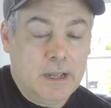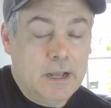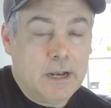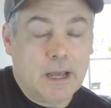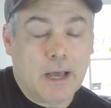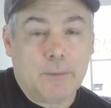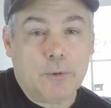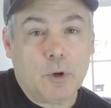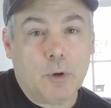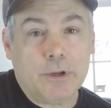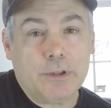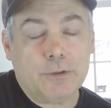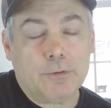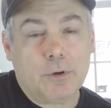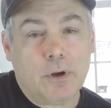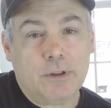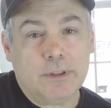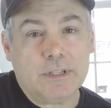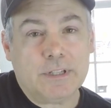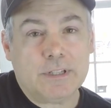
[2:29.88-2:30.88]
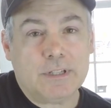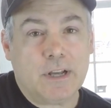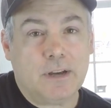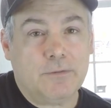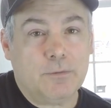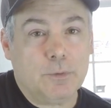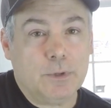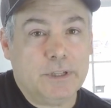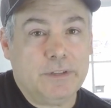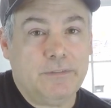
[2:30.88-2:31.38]
Now I'm going through all this
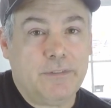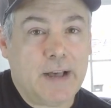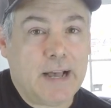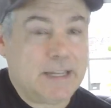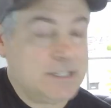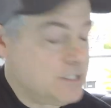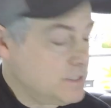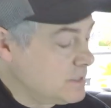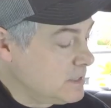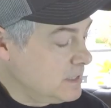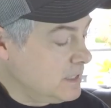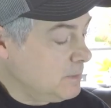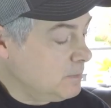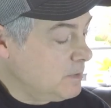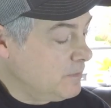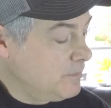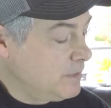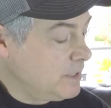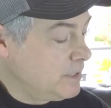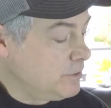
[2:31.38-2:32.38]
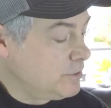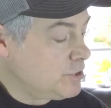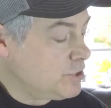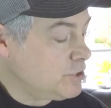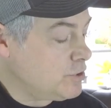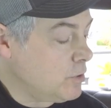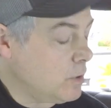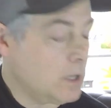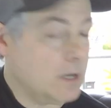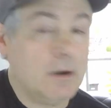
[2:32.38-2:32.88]
stuff really fast just to keep the video
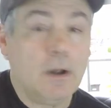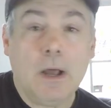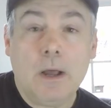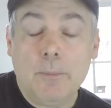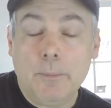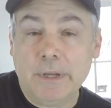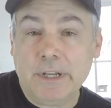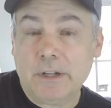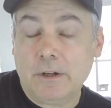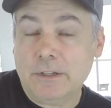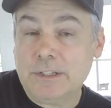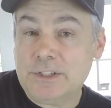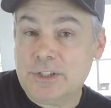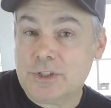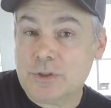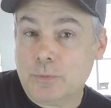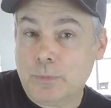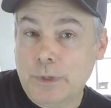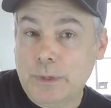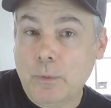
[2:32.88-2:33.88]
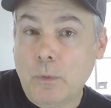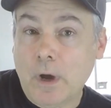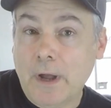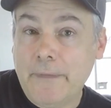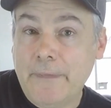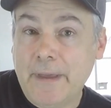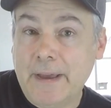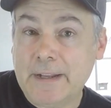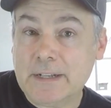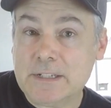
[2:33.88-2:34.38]
short, but you can always just
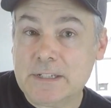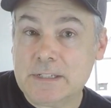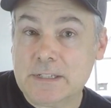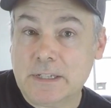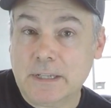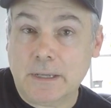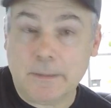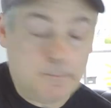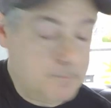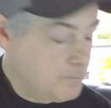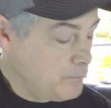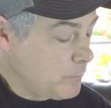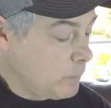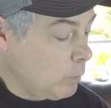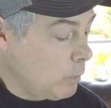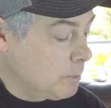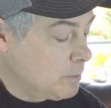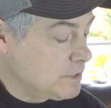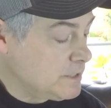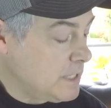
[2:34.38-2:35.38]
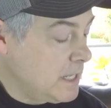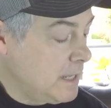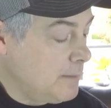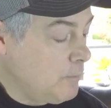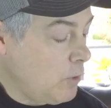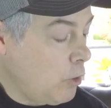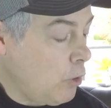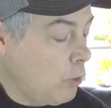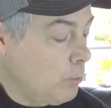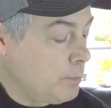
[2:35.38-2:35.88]
rewind that to see it. One more
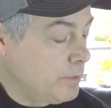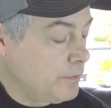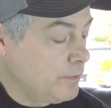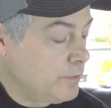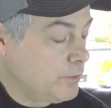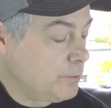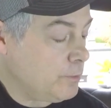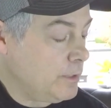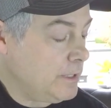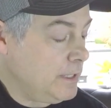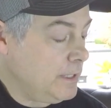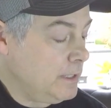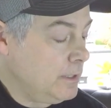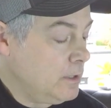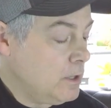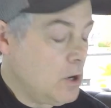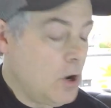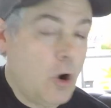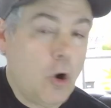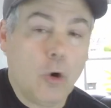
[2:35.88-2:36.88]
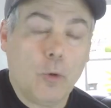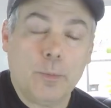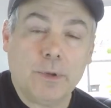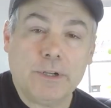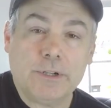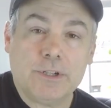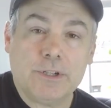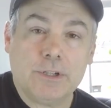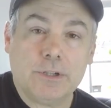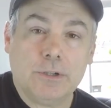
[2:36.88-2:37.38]
time, open 3,
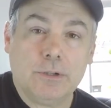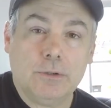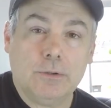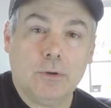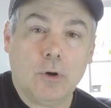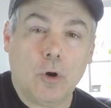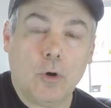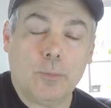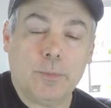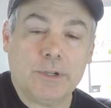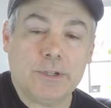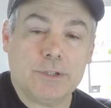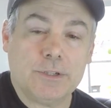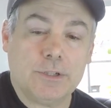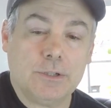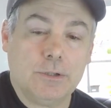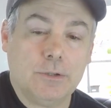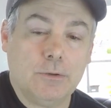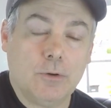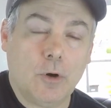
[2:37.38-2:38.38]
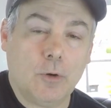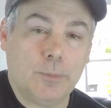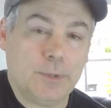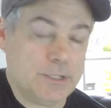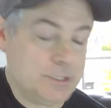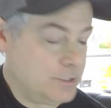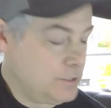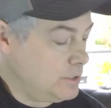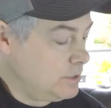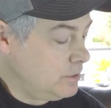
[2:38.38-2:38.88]
open 2, open 2, open
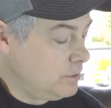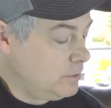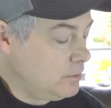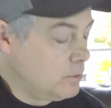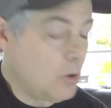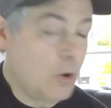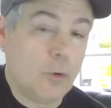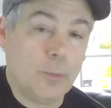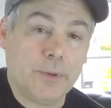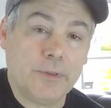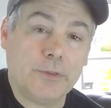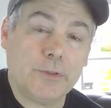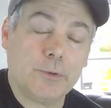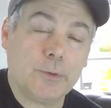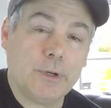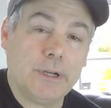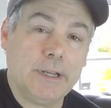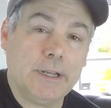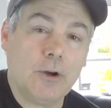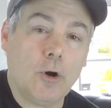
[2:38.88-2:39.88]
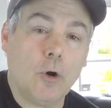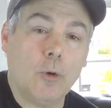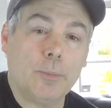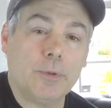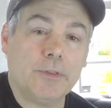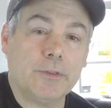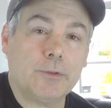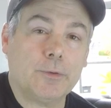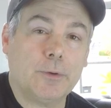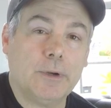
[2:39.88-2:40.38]
2, open 3,
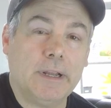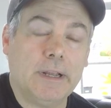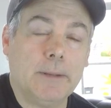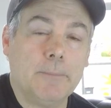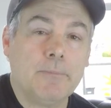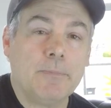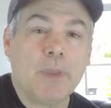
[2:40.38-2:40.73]
open 3.